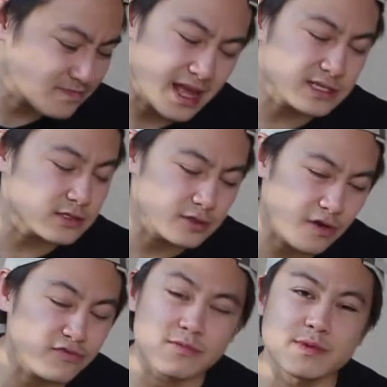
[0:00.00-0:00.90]
That's a no
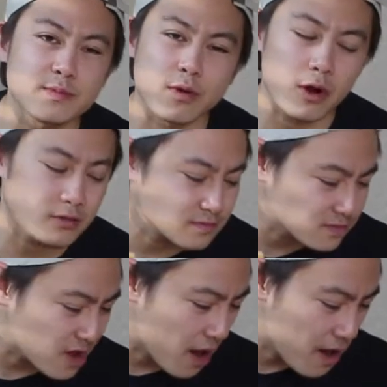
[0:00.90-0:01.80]
for me, bro.
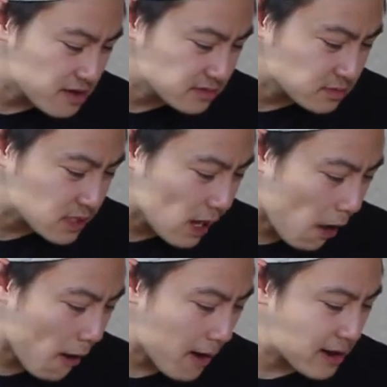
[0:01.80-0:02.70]

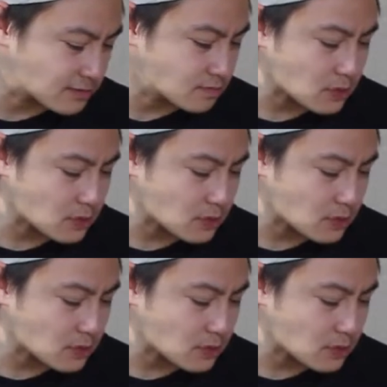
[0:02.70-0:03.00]
Okay.